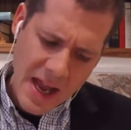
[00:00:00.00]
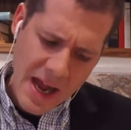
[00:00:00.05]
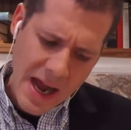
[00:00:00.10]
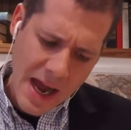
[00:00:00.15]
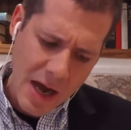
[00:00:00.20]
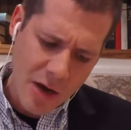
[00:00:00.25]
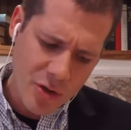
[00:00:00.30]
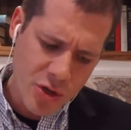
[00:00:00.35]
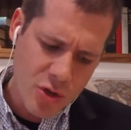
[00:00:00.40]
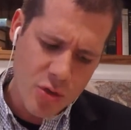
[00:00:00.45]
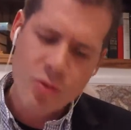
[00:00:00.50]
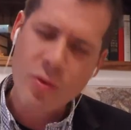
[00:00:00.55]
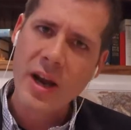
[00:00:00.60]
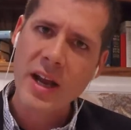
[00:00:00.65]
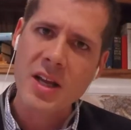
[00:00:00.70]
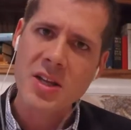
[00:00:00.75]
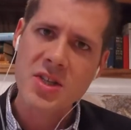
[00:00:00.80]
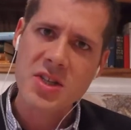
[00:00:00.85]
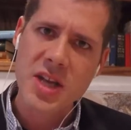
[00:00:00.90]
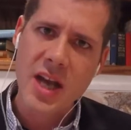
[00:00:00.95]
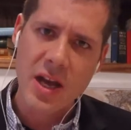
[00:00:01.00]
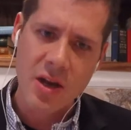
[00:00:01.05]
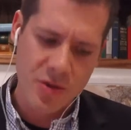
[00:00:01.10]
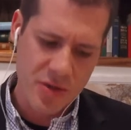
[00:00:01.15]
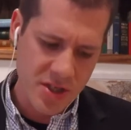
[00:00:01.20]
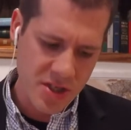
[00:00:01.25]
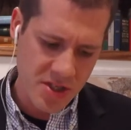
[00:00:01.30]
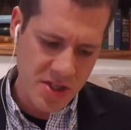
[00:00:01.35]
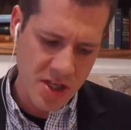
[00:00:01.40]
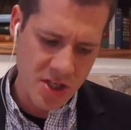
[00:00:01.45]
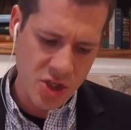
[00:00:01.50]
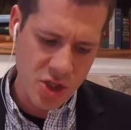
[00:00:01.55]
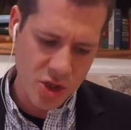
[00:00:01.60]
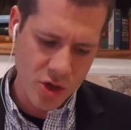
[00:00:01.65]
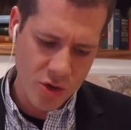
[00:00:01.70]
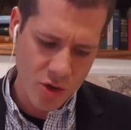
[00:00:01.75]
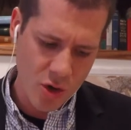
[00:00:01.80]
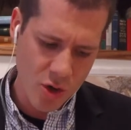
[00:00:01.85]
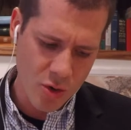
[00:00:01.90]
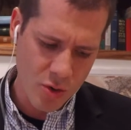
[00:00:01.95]
How do you reconcile these things in
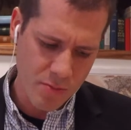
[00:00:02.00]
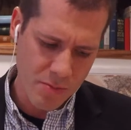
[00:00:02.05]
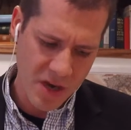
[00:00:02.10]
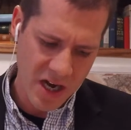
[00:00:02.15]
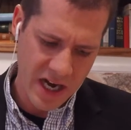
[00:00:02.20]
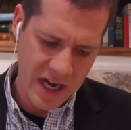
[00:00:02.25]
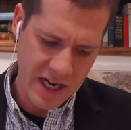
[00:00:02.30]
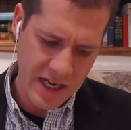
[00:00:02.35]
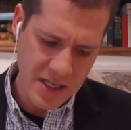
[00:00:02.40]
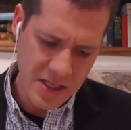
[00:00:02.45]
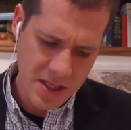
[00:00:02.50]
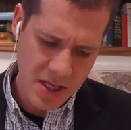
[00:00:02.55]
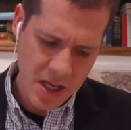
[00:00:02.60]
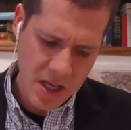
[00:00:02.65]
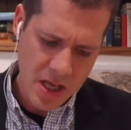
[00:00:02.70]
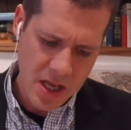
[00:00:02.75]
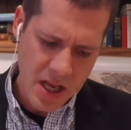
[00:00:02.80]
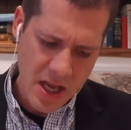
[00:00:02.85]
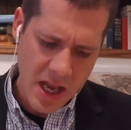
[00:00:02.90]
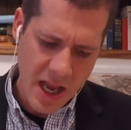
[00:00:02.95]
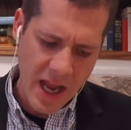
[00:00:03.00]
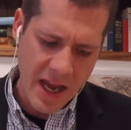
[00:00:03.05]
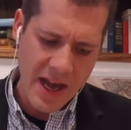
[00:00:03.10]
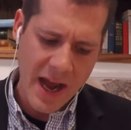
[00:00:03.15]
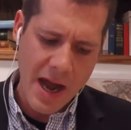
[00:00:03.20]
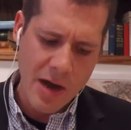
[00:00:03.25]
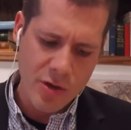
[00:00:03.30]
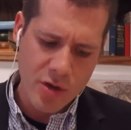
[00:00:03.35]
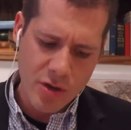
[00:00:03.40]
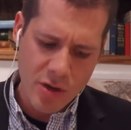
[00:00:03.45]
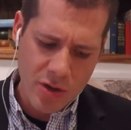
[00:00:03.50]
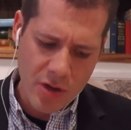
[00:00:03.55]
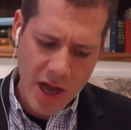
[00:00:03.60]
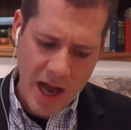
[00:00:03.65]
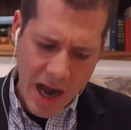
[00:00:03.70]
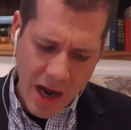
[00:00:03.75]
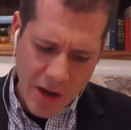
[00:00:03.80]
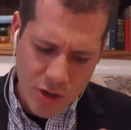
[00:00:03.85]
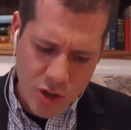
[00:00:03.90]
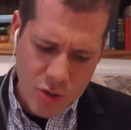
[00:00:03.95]
your own mind, and
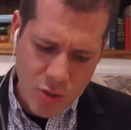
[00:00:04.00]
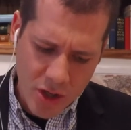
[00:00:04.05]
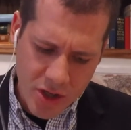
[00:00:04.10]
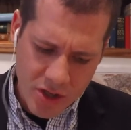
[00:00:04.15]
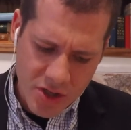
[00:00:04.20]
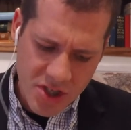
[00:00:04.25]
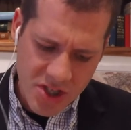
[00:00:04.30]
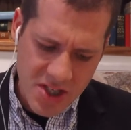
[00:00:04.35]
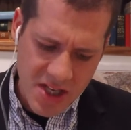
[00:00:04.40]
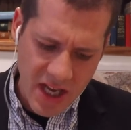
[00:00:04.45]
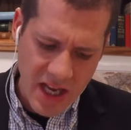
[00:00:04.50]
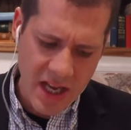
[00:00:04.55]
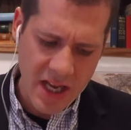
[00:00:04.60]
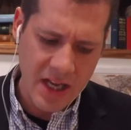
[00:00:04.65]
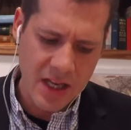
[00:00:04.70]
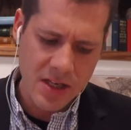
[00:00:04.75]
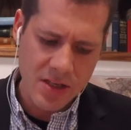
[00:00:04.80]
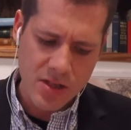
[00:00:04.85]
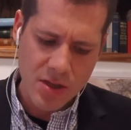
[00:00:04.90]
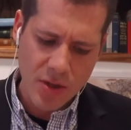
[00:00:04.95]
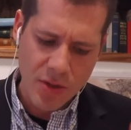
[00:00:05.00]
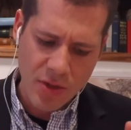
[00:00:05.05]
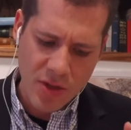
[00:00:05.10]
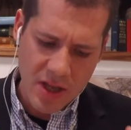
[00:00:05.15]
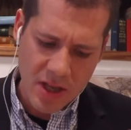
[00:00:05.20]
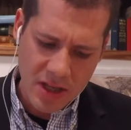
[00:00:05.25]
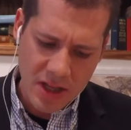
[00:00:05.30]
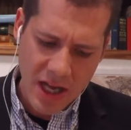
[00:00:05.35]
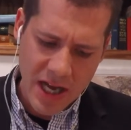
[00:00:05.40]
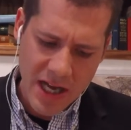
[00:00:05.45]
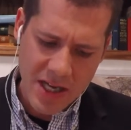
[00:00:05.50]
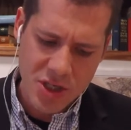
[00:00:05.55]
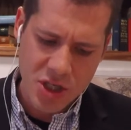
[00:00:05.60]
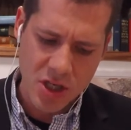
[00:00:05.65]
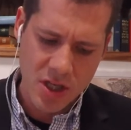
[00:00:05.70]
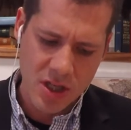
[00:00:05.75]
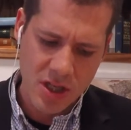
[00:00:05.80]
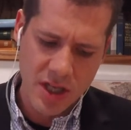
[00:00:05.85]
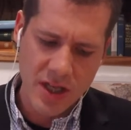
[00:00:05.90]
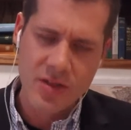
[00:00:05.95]
how do you understand
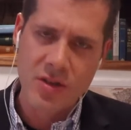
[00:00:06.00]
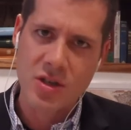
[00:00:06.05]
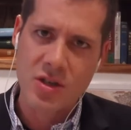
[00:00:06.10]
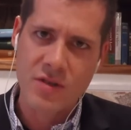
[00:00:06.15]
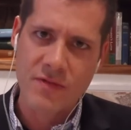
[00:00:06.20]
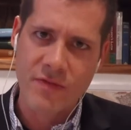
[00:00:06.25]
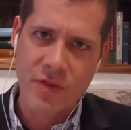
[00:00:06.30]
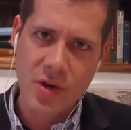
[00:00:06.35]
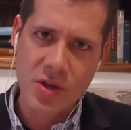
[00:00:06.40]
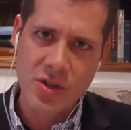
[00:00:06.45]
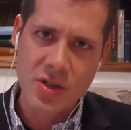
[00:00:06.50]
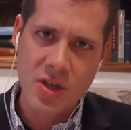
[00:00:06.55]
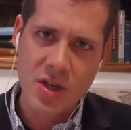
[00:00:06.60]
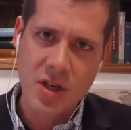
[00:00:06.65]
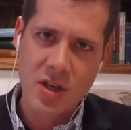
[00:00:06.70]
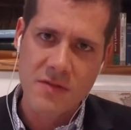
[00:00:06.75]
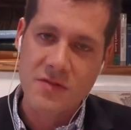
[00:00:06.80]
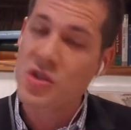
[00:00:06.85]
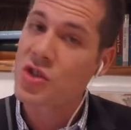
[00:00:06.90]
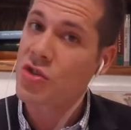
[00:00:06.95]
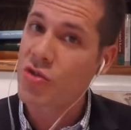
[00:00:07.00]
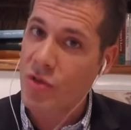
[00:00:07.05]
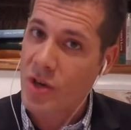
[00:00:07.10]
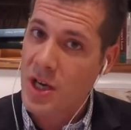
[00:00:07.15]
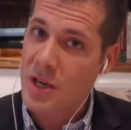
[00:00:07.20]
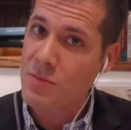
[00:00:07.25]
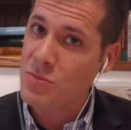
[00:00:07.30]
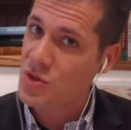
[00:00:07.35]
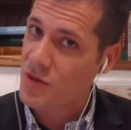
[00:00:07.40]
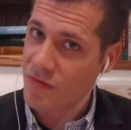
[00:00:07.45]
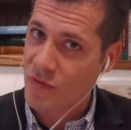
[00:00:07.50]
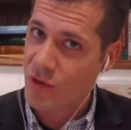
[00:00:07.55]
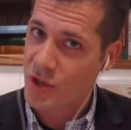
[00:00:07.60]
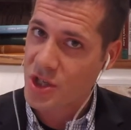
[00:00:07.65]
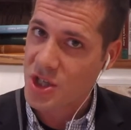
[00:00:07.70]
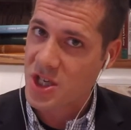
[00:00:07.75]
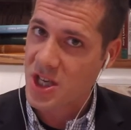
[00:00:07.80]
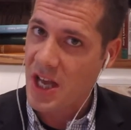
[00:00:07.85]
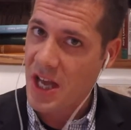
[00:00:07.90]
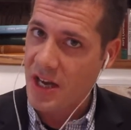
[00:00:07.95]
theologically the diversity of streams of
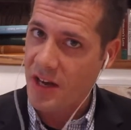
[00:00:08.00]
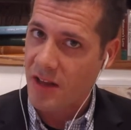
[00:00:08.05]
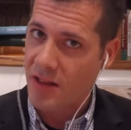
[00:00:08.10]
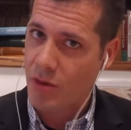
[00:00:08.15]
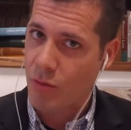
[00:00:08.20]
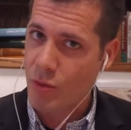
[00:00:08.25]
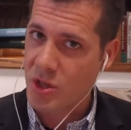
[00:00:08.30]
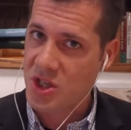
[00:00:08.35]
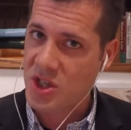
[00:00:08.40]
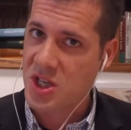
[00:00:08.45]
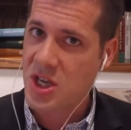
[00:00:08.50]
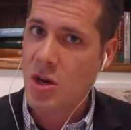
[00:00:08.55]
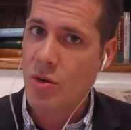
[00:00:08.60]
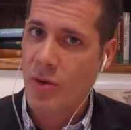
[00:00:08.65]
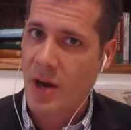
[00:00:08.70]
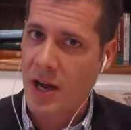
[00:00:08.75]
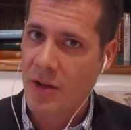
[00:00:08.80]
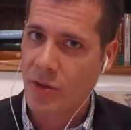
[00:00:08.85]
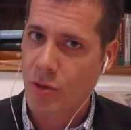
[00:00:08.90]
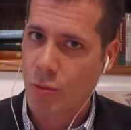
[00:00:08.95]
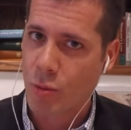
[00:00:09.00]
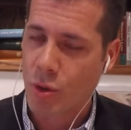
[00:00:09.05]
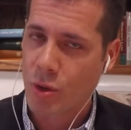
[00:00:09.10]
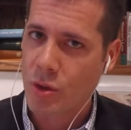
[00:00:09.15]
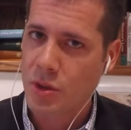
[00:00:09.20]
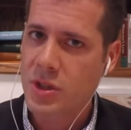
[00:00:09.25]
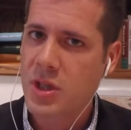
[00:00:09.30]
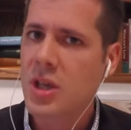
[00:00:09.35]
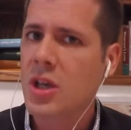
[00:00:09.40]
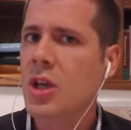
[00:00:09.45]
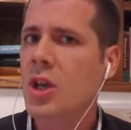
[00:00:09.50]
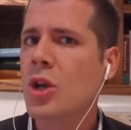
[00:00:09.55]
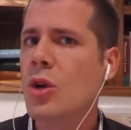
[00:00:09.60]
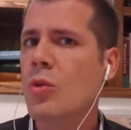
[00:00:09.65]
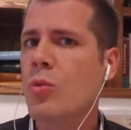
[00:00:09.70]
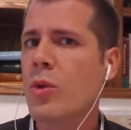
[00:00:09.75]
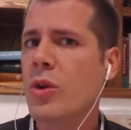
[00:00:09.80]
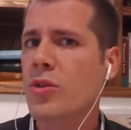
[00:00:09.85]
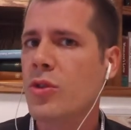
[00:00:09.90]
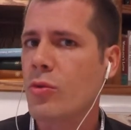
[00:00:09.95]
Christianity that we see around the world
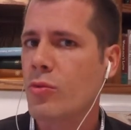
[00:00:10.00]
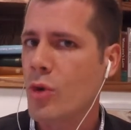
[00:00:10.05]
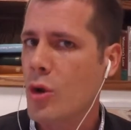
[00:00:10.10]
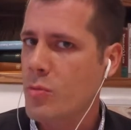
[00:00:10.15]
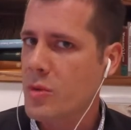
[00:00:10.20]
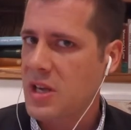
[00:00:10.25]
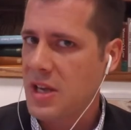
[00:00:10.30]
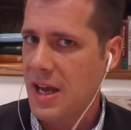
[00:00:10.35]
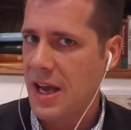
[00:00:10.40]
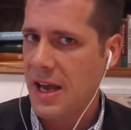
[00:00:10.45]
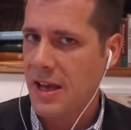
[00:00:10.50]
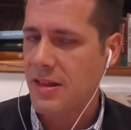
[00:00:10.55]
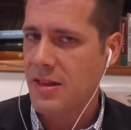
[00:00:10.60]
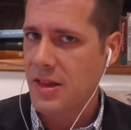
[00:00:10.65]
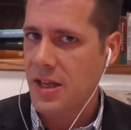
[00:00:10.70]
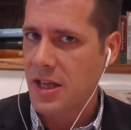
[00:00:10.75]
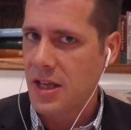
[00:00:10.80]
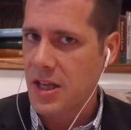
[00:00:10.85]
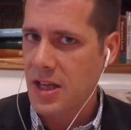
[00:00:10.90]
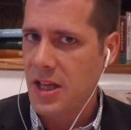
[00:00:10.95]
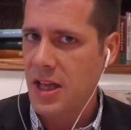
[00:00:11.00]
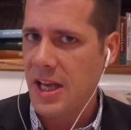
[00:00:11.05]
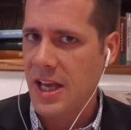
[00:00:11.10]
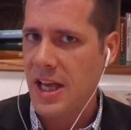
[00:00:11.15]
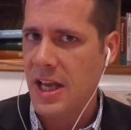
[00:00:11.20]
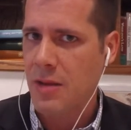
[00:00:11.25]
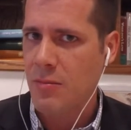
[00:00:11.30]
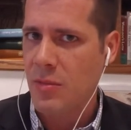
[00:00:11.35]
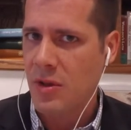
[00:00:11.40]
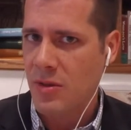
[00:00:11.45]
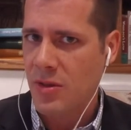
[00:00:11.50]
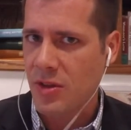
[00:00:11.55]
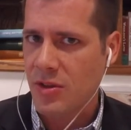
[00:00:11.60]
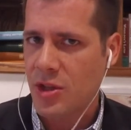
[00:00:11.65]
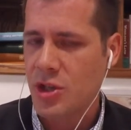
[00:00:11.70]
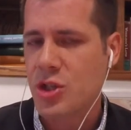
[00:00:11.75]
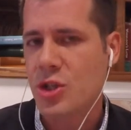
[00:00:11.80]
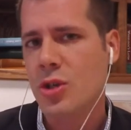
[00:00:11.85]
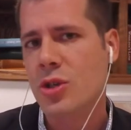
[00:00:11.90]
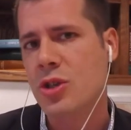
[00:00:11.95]
with the Roman Catholic claim that
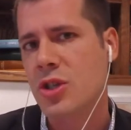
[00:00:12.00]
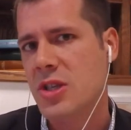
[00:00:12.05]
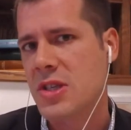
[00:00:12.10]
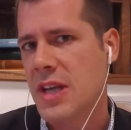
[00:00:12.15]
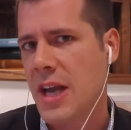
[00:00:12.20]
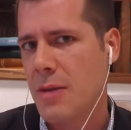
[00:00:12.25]
the church is